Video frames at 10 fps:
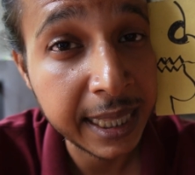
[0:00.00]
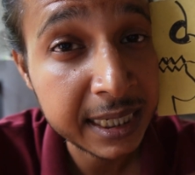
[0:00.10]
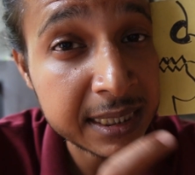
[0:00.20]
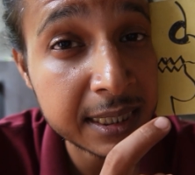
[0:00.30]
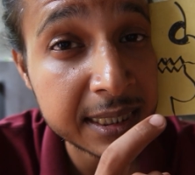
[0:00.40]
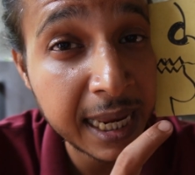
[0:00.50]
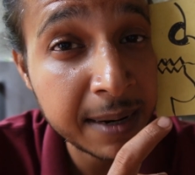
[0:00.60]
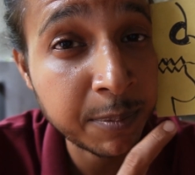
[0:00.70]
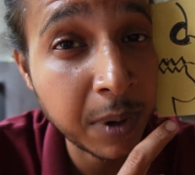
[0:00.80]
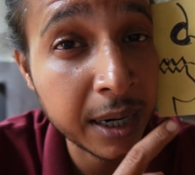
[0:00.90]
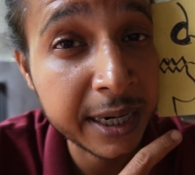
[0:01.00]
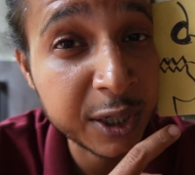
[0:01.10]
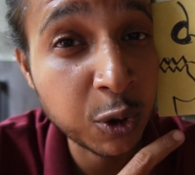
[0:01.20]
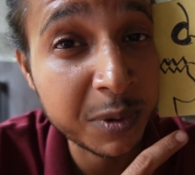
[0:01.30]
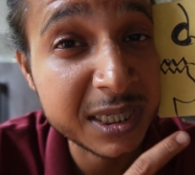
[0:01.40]
There is the same part in
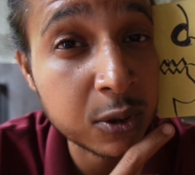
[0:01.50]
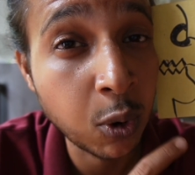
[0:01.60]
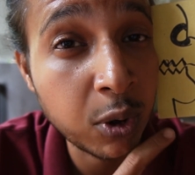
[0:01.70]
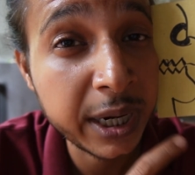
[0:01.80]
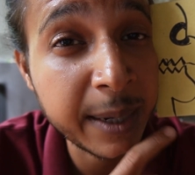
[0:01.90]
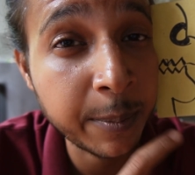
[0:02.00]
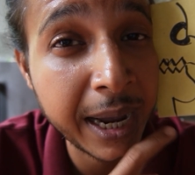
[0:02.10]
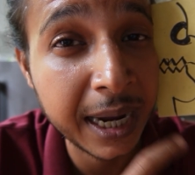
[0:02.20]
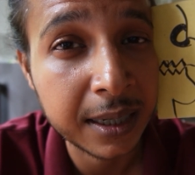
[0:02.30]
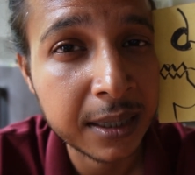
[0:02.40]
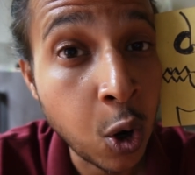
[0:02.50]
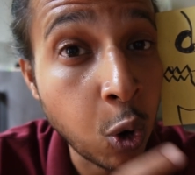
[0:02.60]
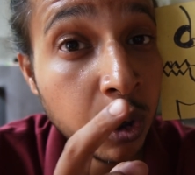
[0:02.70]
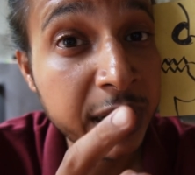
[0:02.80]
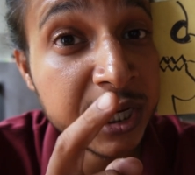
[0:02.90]
you which is holding back,
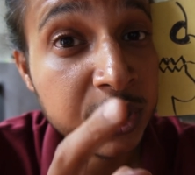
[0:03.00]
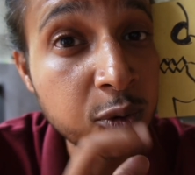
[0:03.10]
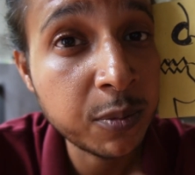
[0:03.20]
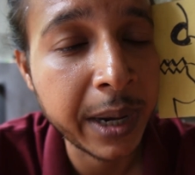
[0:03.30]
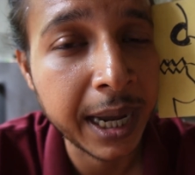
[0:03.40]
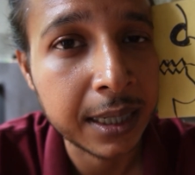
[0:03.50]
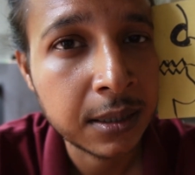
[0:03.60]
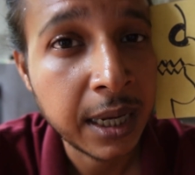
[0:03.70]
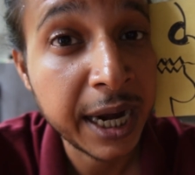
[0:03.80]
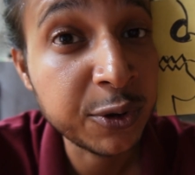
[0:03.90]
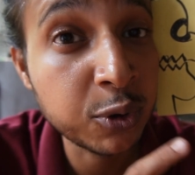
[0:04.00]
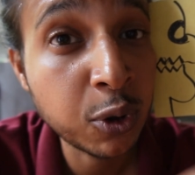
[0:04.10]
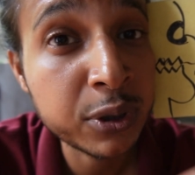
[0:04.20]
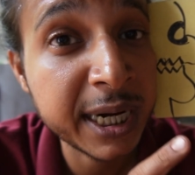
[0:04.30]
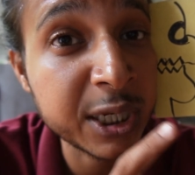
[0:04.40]
holding you back, and you
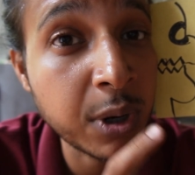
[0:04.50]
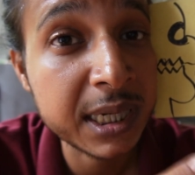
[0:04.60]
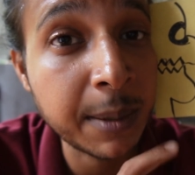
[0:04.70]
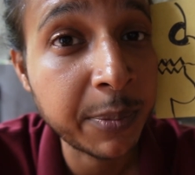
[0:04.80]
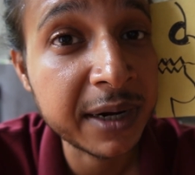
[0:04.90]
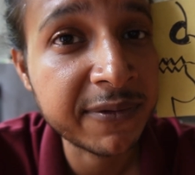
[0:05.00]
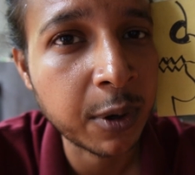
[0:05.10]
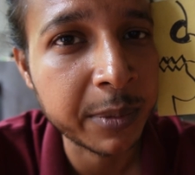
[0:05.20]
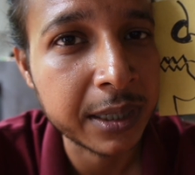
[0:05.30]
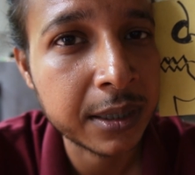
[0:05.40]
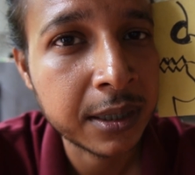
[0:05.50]
know that you are separate from it.